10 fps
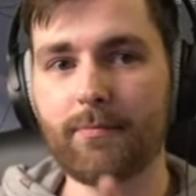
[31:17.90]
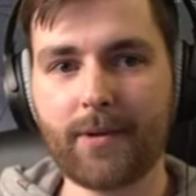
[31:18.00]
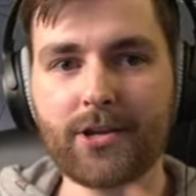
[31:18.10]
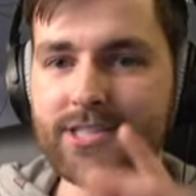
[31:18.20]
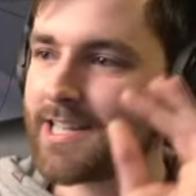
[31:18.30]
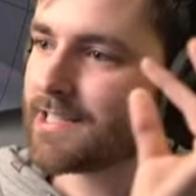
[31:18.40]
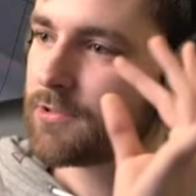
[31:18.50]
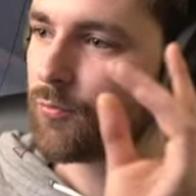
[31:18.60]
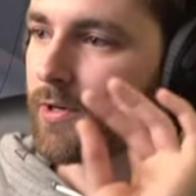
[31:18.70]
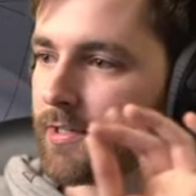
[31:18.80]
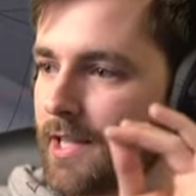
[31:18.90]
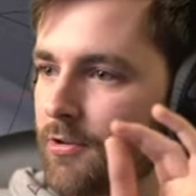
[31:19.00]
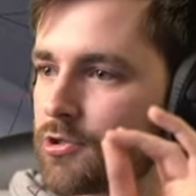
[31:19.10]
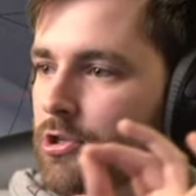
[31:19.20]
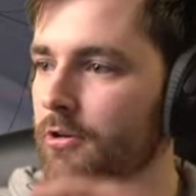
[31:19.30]
because that's when then you
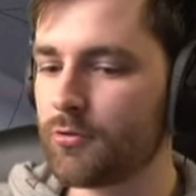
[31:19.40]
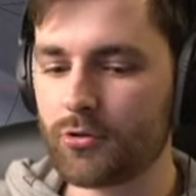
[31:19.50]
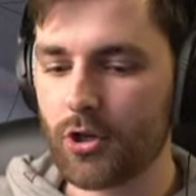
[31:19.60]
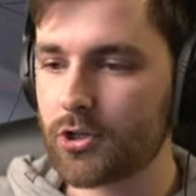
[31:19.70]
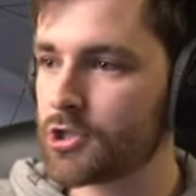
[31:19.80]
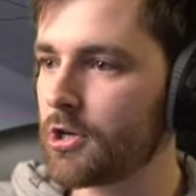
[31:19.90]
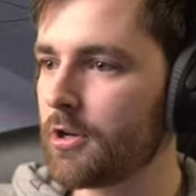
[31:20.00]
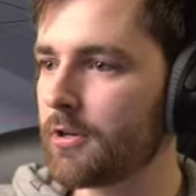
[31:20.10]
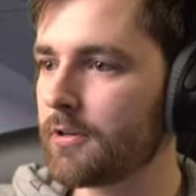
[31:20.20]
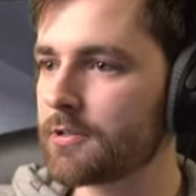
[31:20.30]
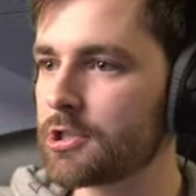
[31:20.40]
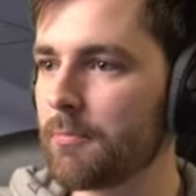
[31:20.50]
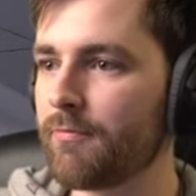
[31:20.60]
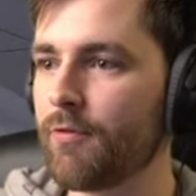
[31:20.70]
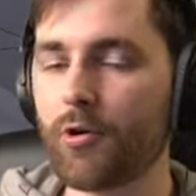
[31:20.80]
start to touch on some
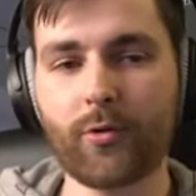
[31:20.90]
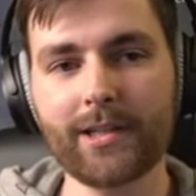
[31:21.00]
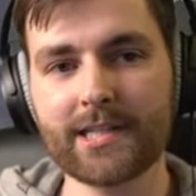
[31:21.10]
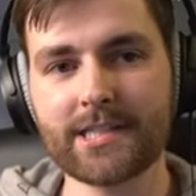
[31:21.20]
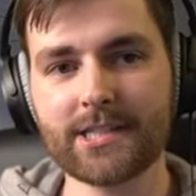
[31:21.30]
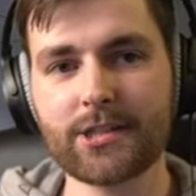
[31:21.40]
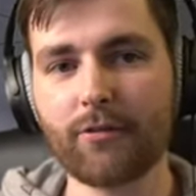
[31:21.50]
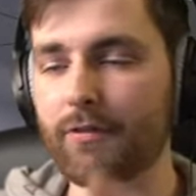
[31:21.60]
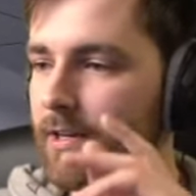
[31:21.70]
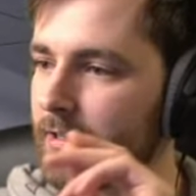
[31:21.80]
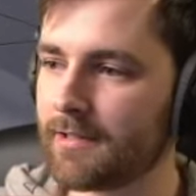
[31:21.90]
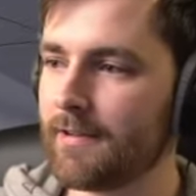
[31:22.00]
photorealistic stuff and